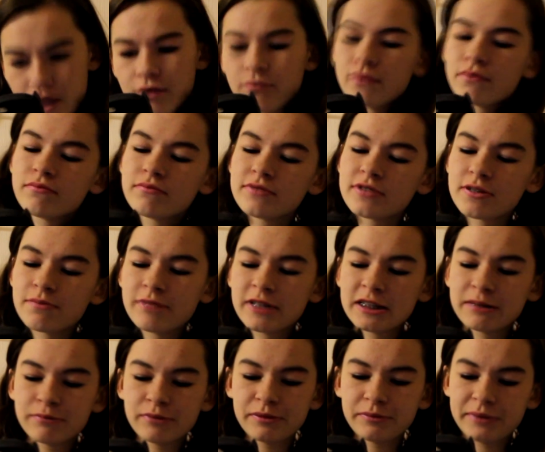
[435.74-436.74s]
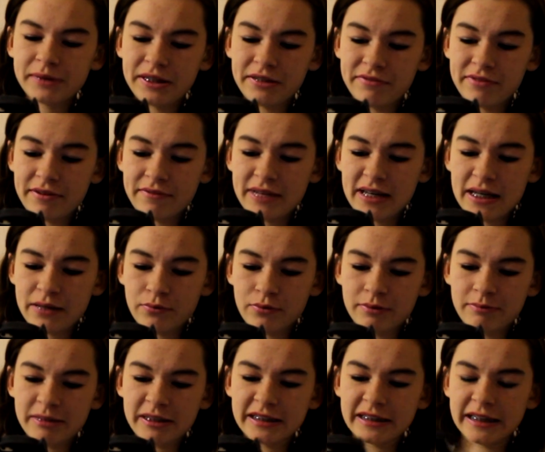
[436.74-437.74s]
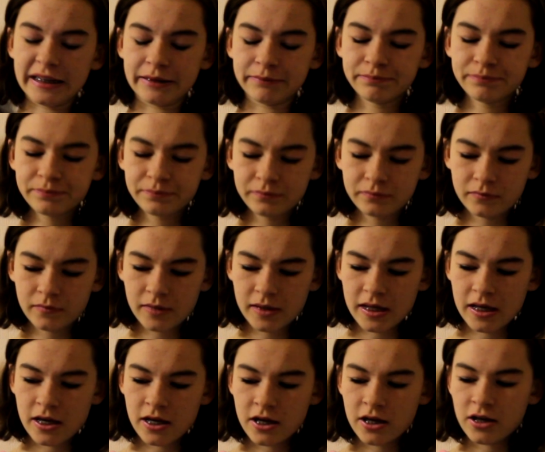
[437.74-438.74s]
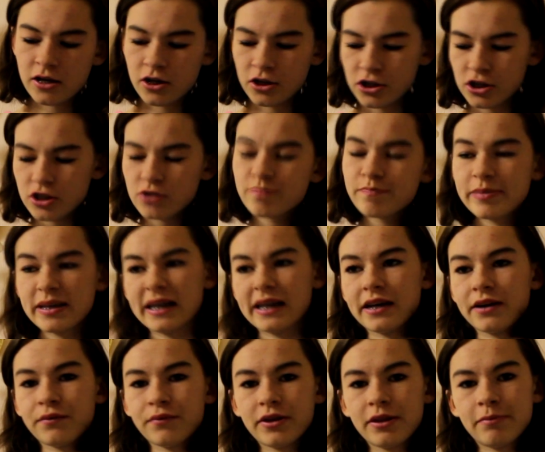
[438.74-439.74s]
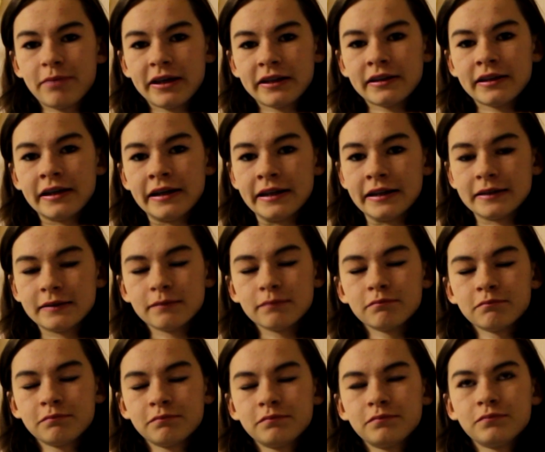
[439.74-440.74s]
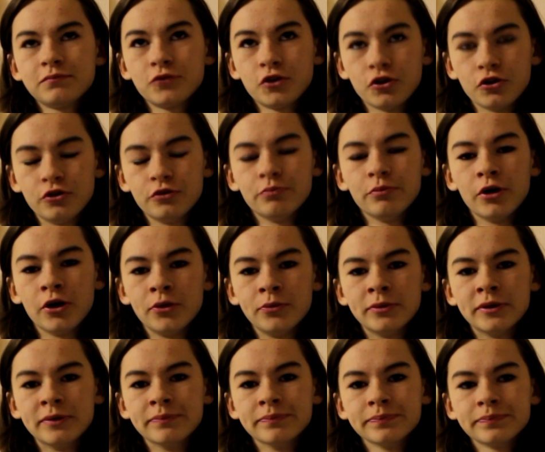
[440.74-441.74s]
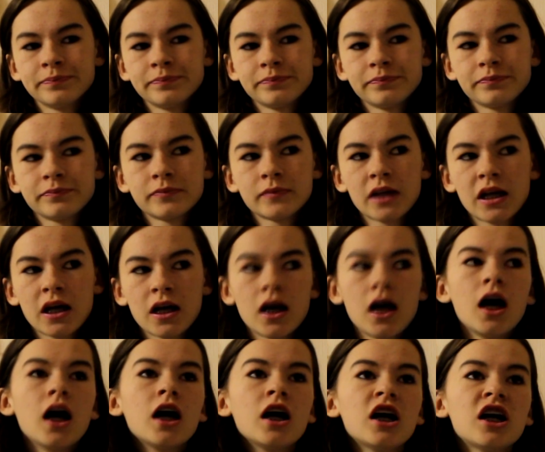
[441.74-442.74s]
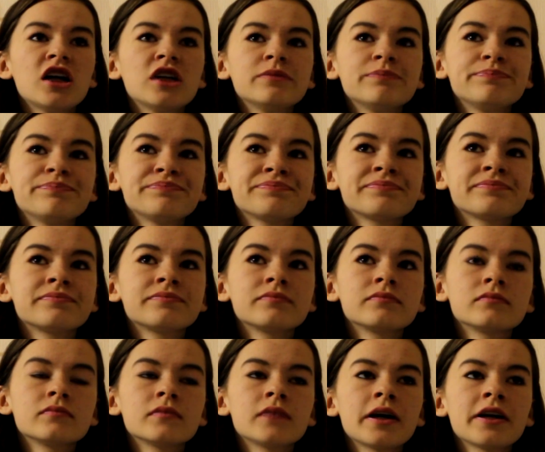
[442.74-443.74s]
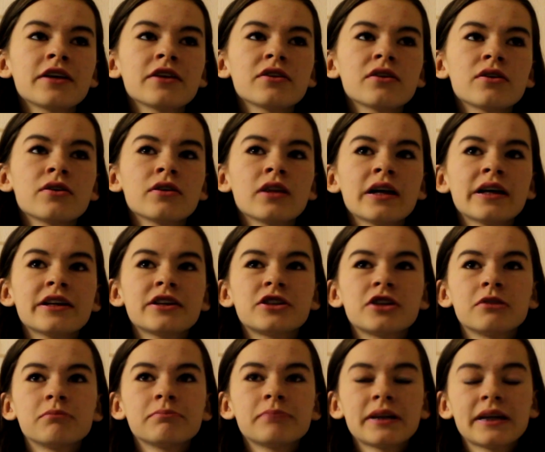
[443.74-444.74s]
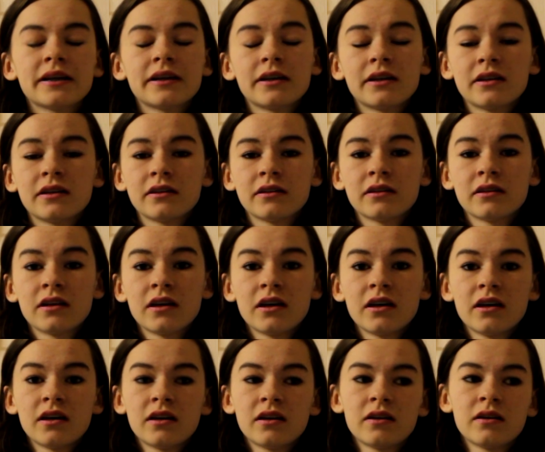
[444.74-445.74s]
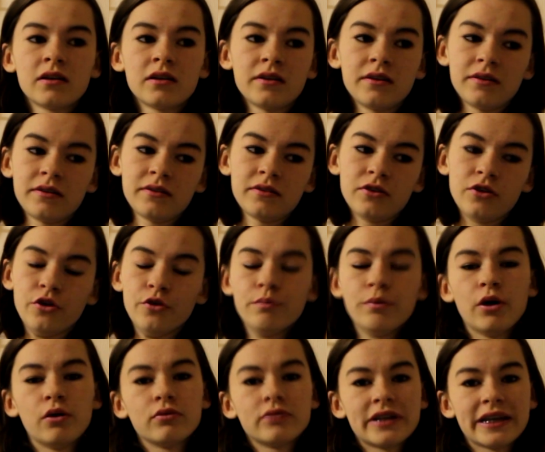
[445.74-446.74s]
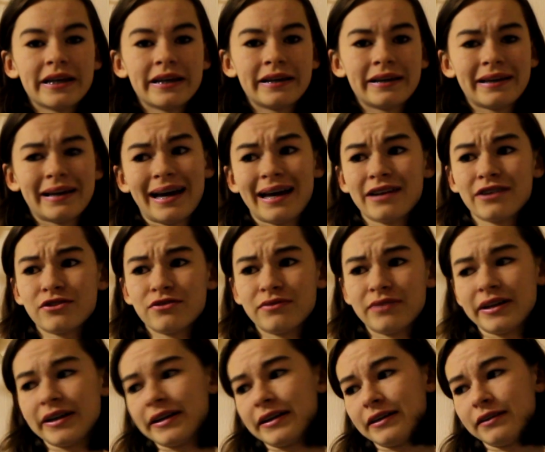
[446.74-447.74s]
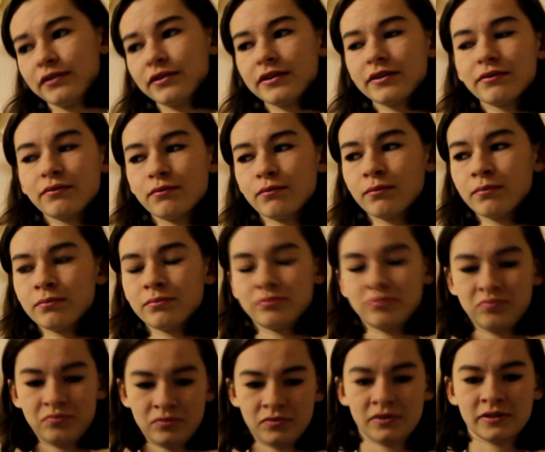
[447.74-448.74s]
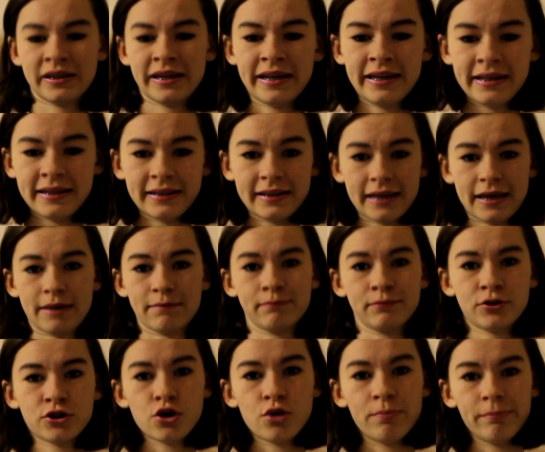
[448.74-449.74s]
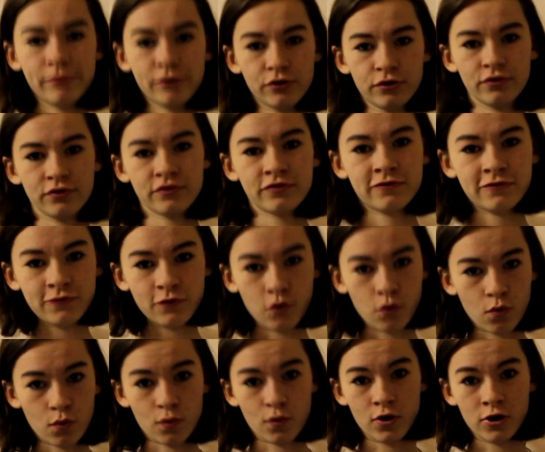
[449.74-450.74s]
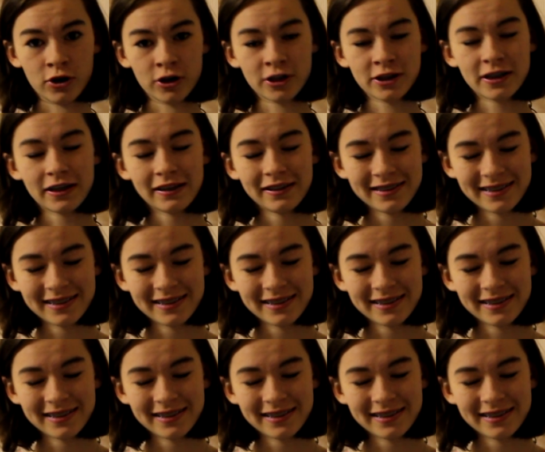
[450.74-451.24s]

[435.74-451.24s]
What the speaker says: What was the best moment you've ever had with Bentley? Just being with Bentley is a good moment. I don't know, like jumping, no bolting, cantering, getting him to move forward.